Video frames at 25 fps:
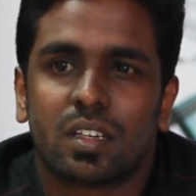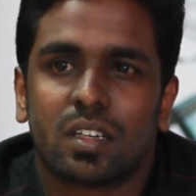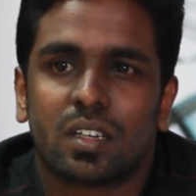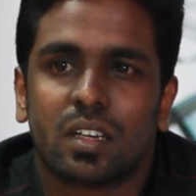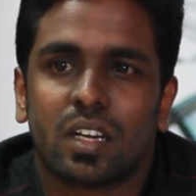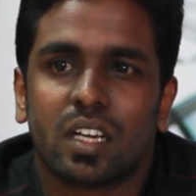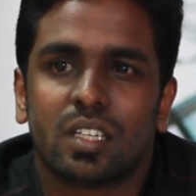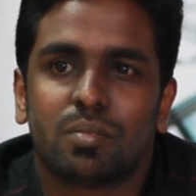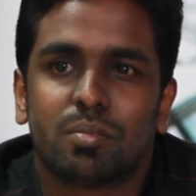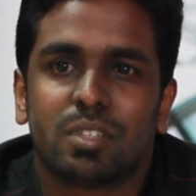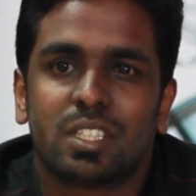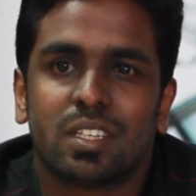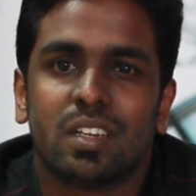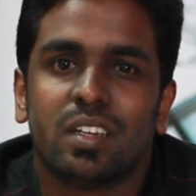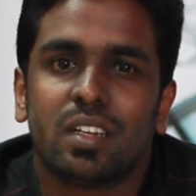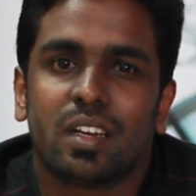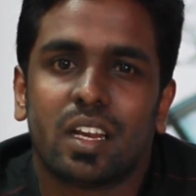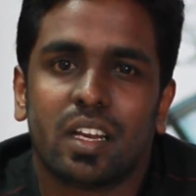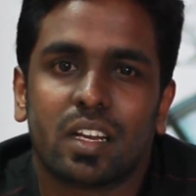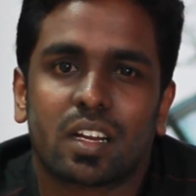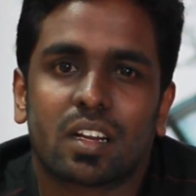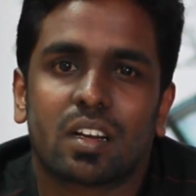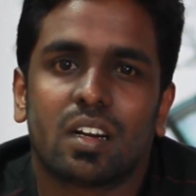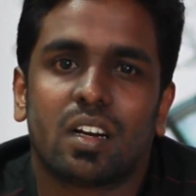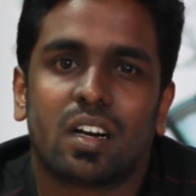especially
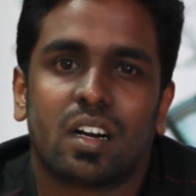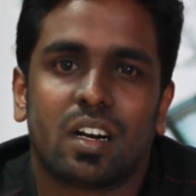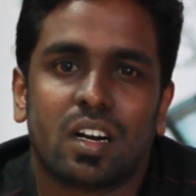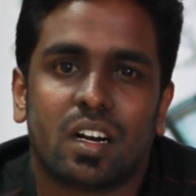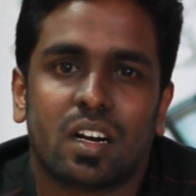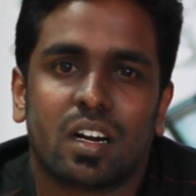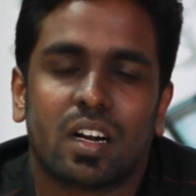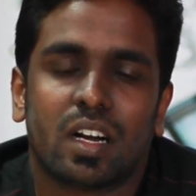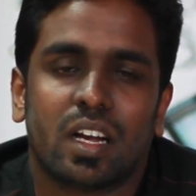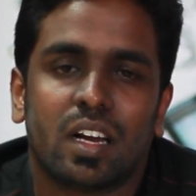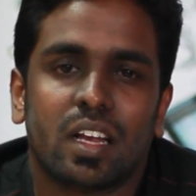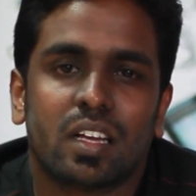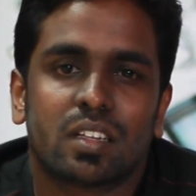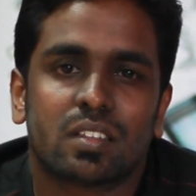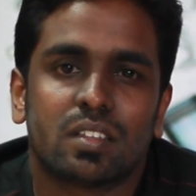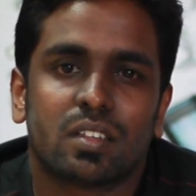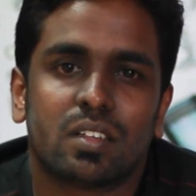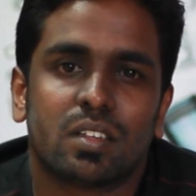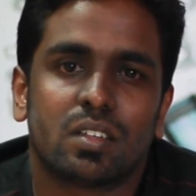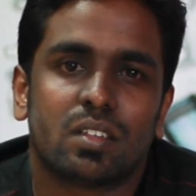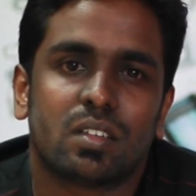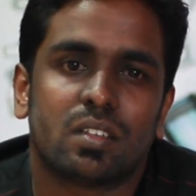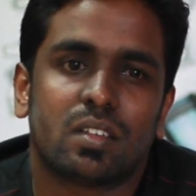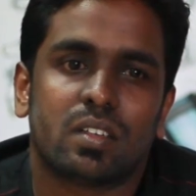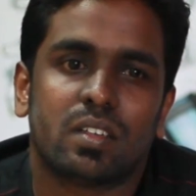I like
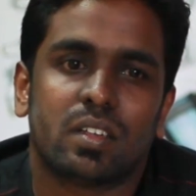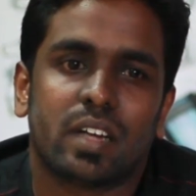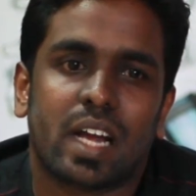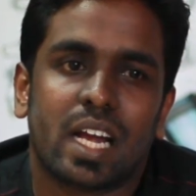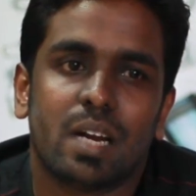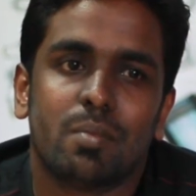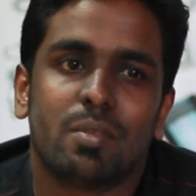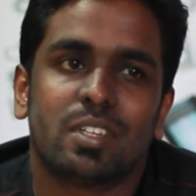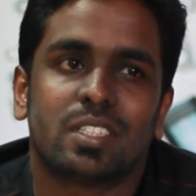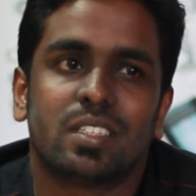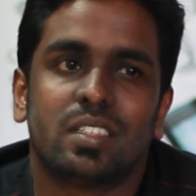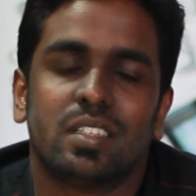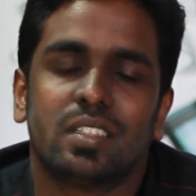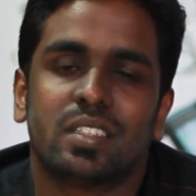the animation